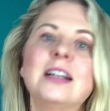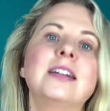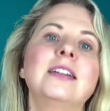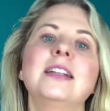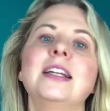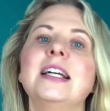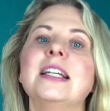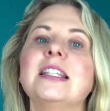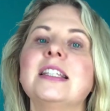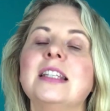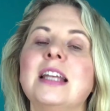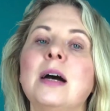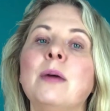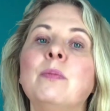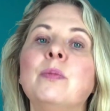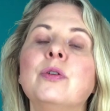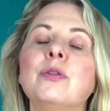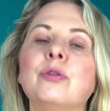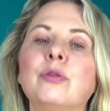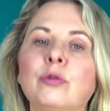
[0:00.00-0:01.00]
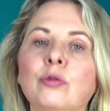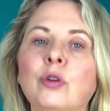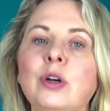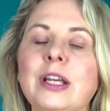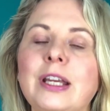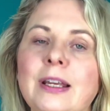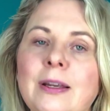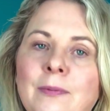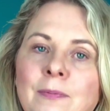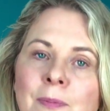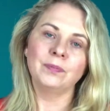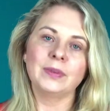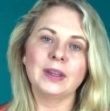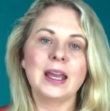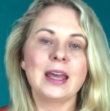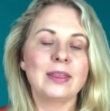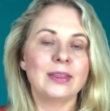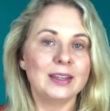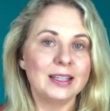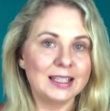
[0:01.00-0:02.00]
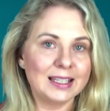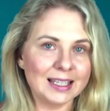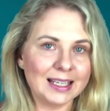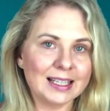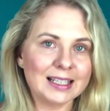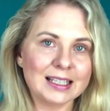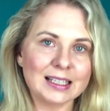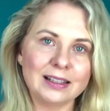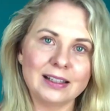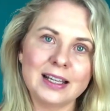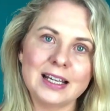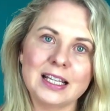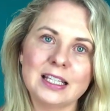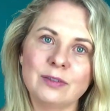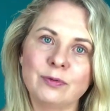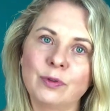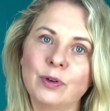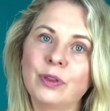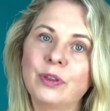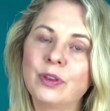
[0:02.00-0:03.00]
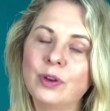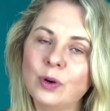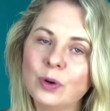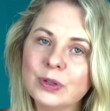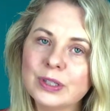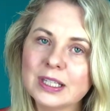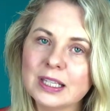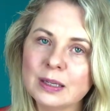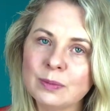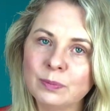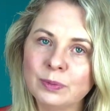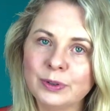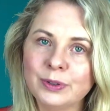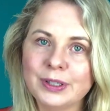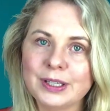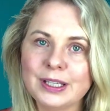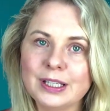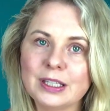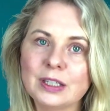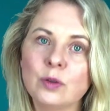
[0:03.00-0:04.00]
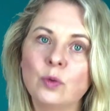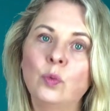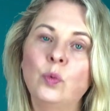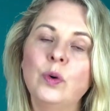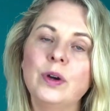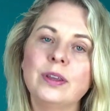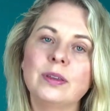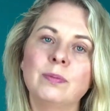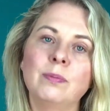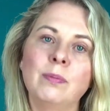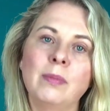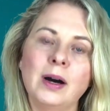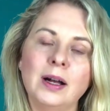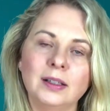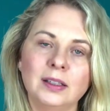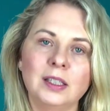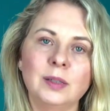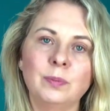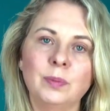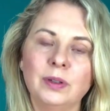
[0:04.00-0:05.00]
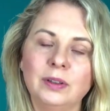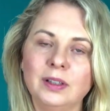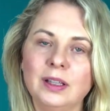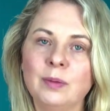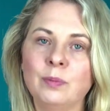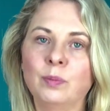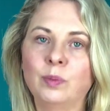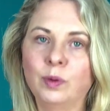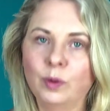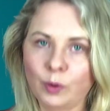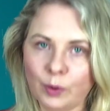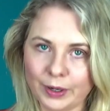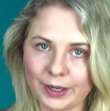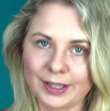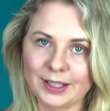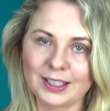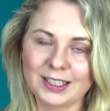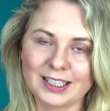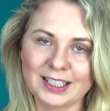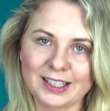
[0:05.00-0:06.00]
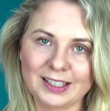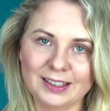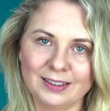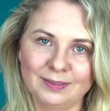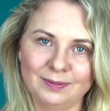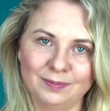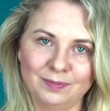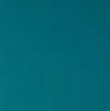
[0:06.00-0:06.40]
class number 3. And the sixth class for those employees with multiple employers.